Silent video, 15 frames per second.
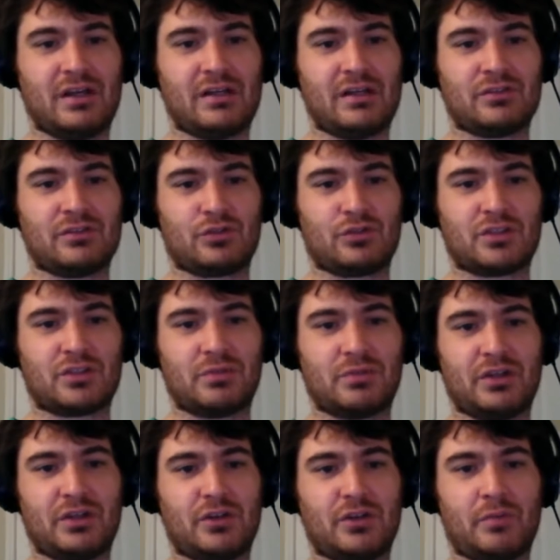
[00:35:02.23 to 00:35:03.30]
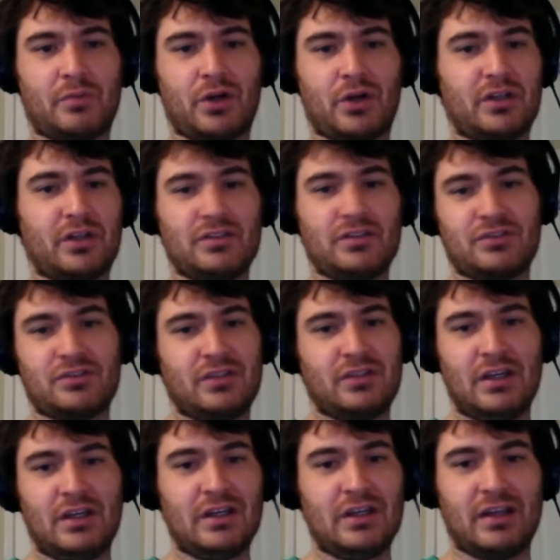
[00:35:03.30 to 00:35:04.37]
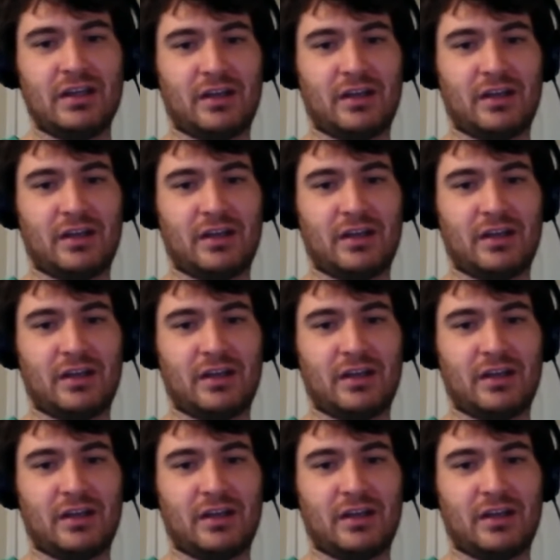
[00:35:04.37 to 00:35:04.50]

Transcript: George Springer are bargains. I